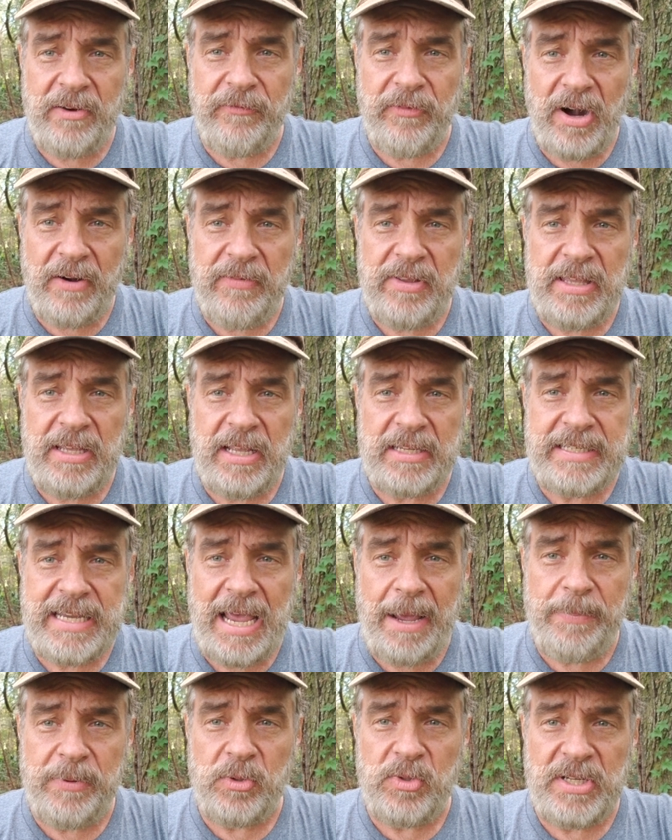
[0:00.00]
for everything that's
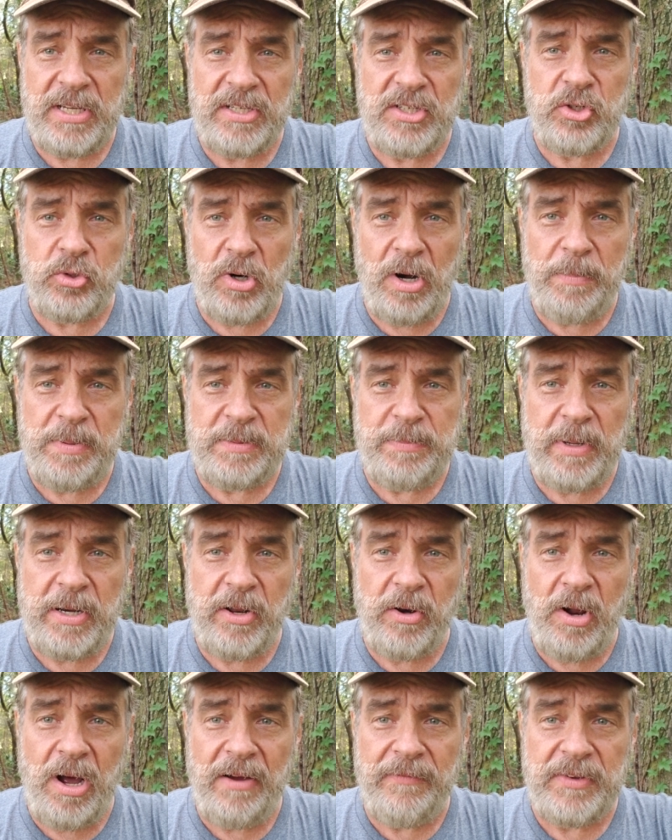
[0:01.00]
happened since Trump has been
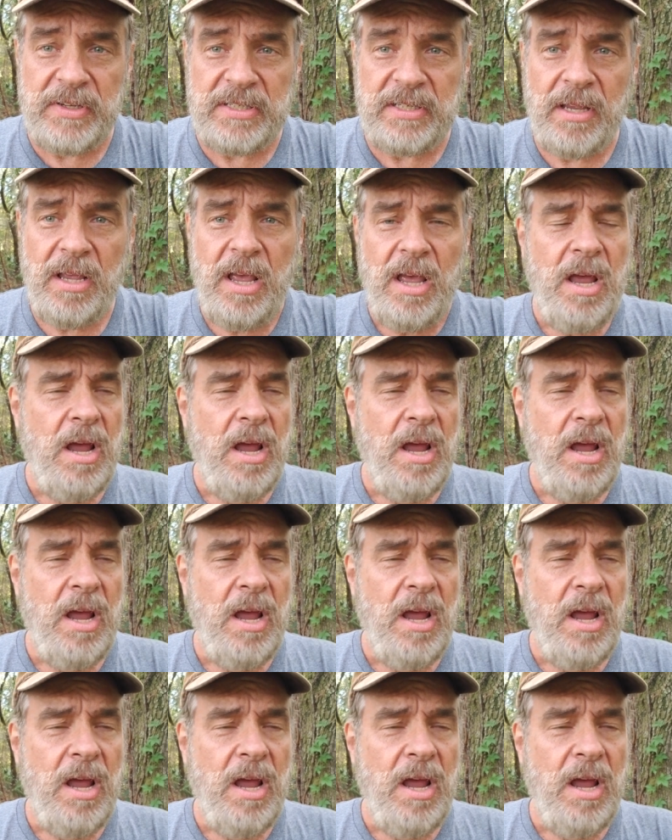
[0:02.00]
in office?